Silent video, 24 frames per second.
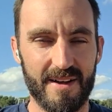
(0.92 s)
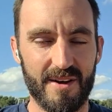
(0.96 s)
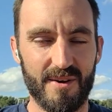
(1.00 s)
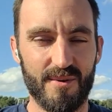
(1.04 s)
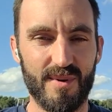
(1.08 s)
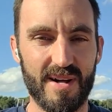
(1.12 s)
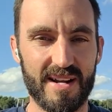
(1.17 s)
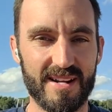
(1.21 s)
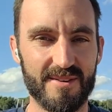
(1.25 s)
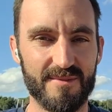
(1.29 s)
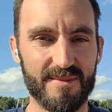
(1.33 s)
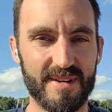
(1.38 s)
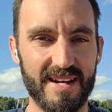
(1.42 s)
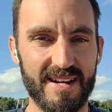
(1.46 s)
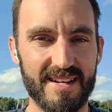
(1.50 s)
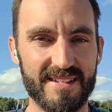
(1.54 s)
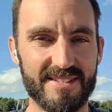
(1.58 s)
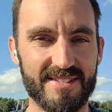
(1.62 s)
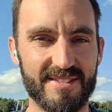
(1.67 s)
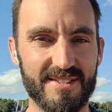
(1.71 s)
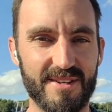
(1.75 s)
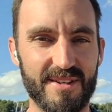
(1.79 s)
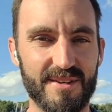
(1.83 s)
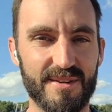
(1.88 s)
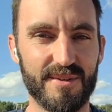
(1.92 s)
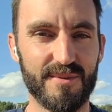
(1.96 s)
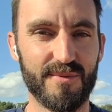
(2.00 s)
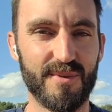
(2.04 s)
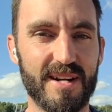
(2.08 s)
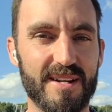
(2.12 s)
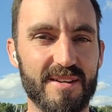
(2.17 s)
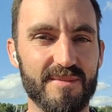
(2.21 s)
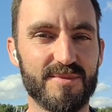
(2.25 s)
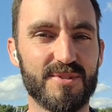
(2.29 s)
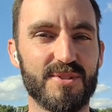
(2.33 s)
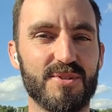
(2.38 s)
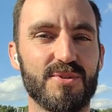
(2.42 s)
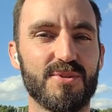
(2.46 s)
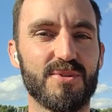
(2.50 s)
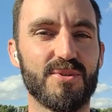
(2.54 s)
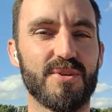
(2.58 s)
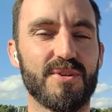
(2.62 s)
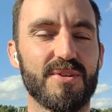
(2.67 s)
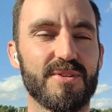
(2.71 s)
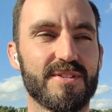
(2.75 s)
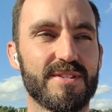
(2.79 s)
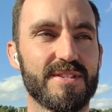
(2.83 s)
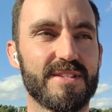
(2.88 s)
Welcome, guys, and welcome to
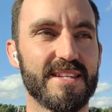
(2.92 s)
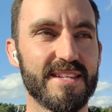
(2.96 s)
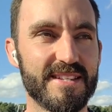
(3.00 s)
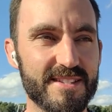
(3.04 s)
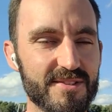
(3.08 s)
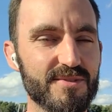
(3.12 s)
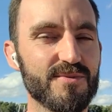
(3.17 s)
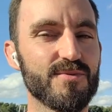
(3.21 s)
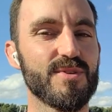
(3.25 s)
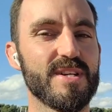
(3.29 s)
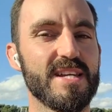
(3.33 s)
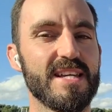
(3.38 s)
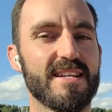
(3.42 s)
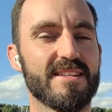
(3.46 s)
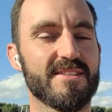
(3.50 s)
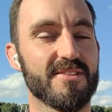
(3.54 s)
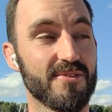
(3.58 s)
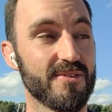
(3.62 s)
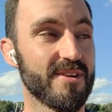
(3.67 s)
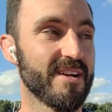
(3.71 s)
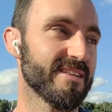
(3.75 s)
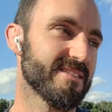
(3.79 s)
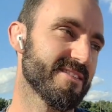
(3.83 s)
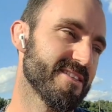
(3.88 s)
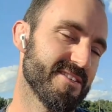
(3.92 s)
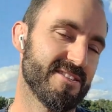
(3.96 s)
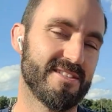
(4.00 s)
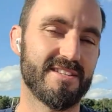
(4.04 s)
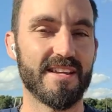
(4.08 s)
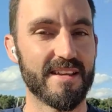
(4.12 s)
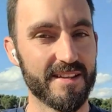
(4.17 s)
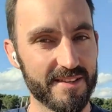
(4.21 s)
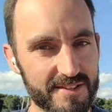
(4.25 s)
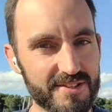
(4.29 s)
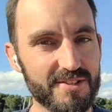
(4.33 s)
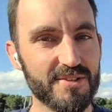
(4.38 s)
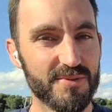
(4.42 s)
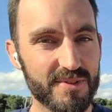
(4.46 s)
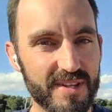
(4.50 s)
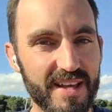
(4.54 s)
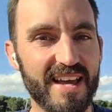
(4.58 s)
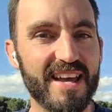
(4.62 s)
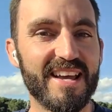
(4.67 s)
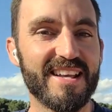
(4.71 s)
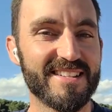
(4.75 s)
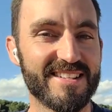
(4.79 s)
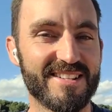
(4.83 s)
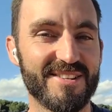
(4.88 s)
this week's, or actually
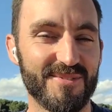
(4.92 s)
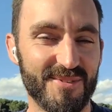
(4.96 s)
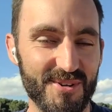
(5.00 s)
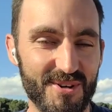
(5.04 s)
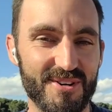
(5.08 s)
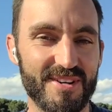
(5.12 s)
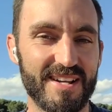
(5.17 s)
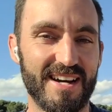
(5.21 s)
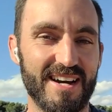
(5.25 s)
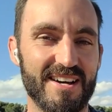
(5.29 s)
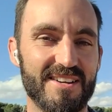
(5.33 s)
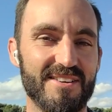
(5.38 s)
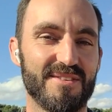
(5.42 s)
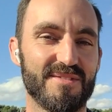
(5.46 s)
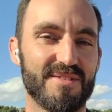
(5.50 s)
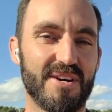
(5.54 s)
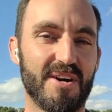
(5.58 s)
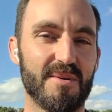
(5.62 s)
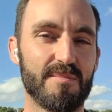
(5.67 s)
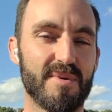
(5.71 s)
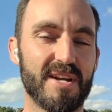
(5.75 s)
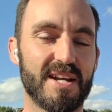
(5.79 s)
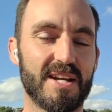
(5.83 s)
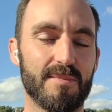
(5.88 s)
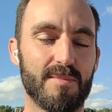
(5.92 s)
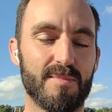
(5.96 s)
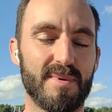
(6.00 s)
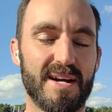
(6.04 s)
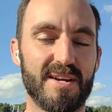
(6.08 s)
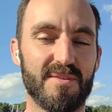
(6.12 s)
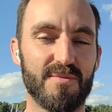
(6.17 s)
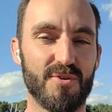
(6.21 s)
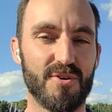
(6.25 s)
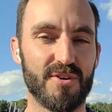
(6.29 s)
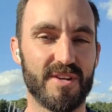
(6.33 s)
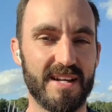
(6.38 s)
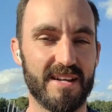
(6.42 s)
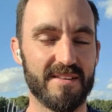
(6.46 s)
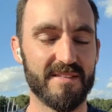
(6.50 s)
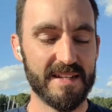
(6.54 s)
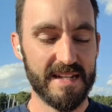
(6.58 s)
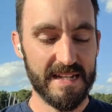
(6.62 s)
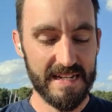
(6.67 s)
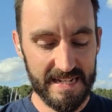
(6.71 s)
today's workout of the Unbreakable Mind workout,